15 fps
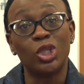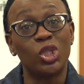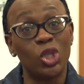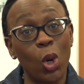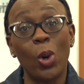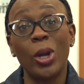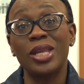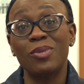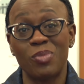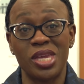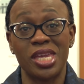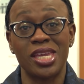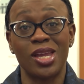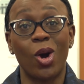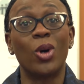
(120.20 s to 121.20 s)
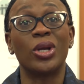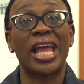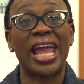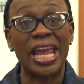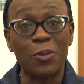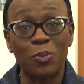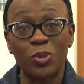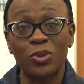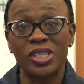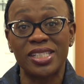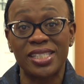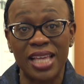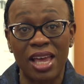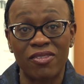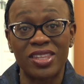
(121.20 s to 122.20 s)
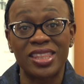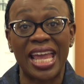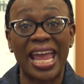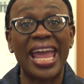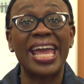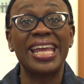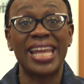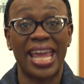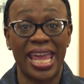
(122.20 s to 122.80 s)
Join me on April the 7th and